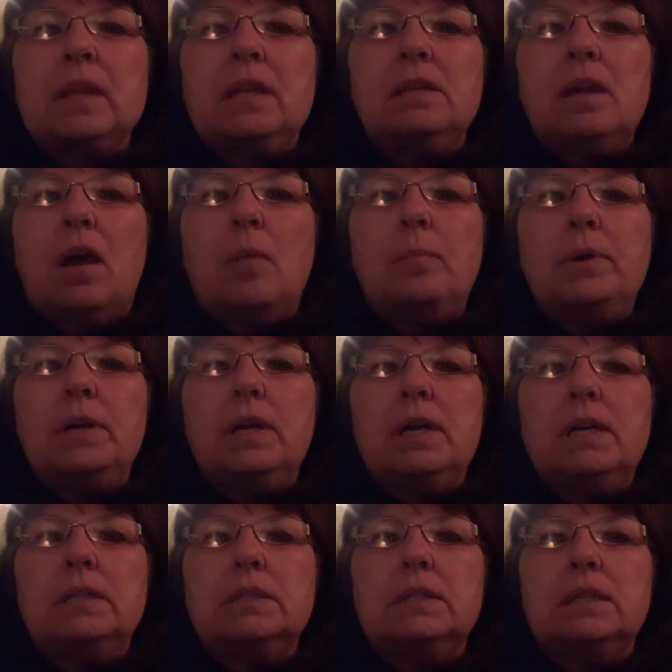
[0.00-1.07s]
Y'all
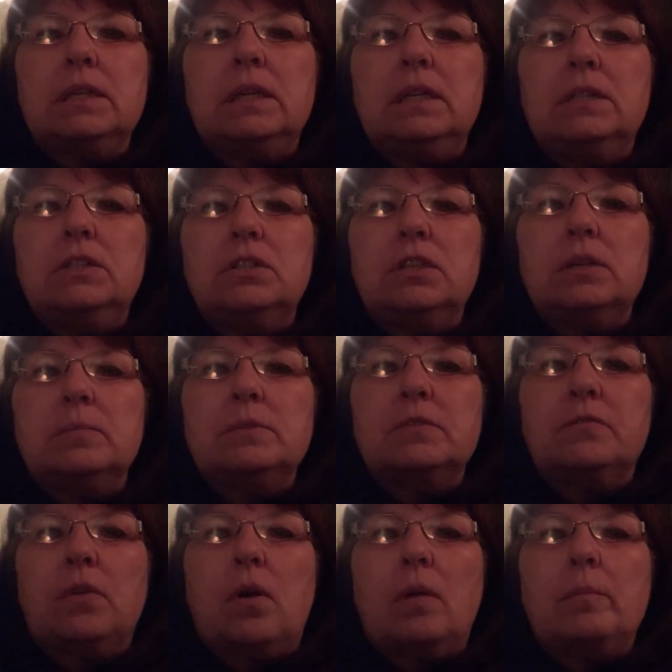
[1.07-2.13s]
put Hidden Gems
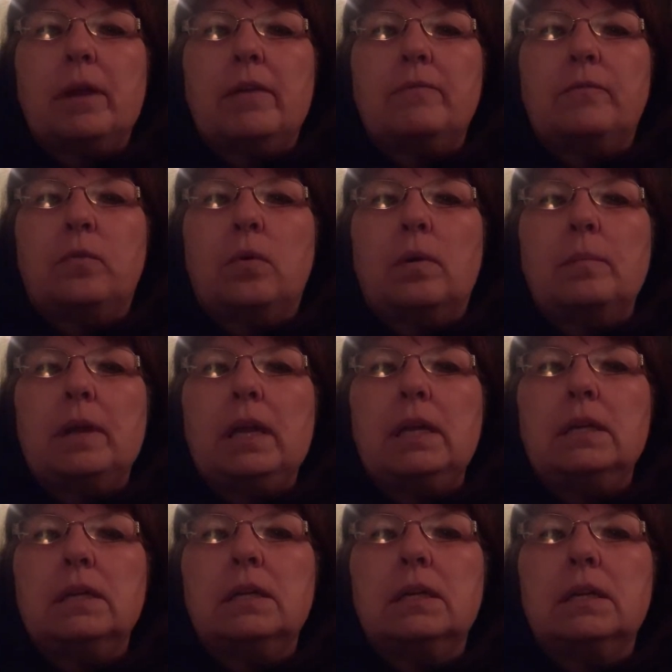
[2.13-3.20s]
Farm up for me.
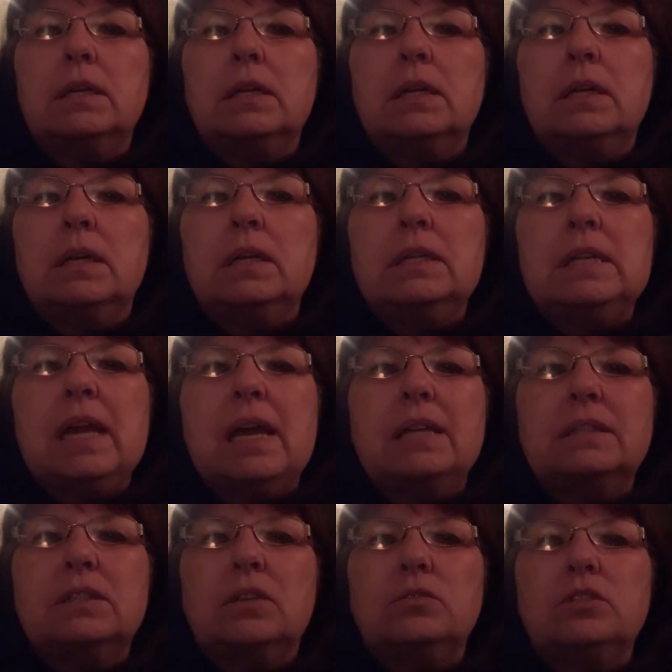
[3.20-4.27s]

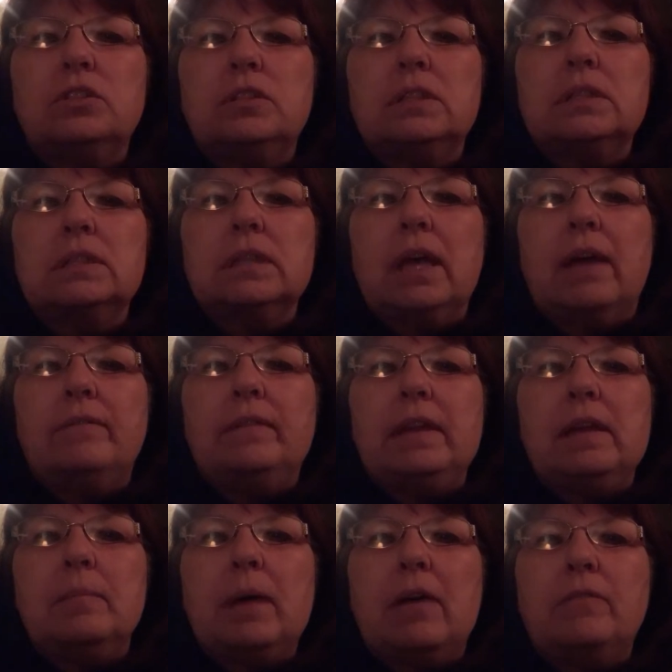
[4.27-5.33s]
Yes, don't you just love
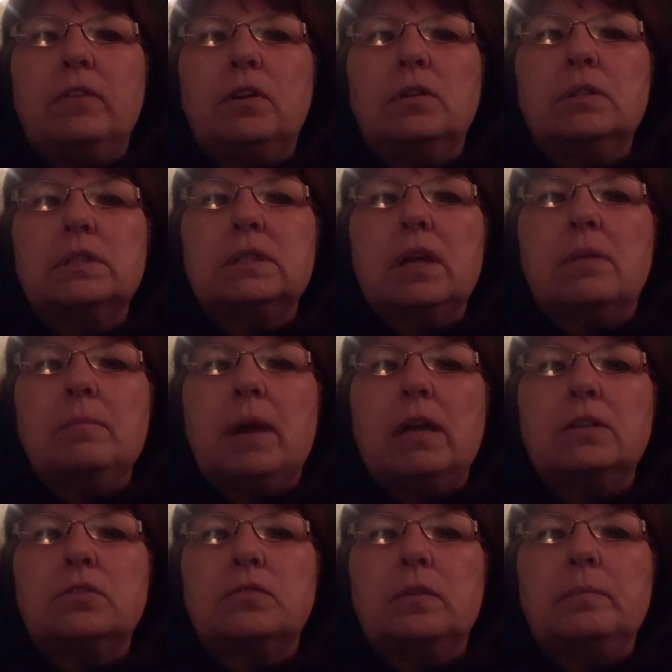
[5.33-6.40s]
them? I've learned so
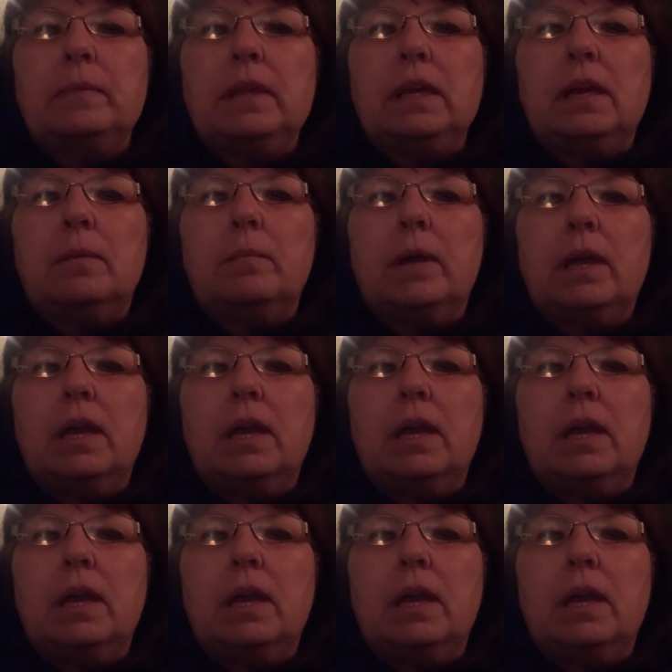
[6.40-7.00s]
much from them.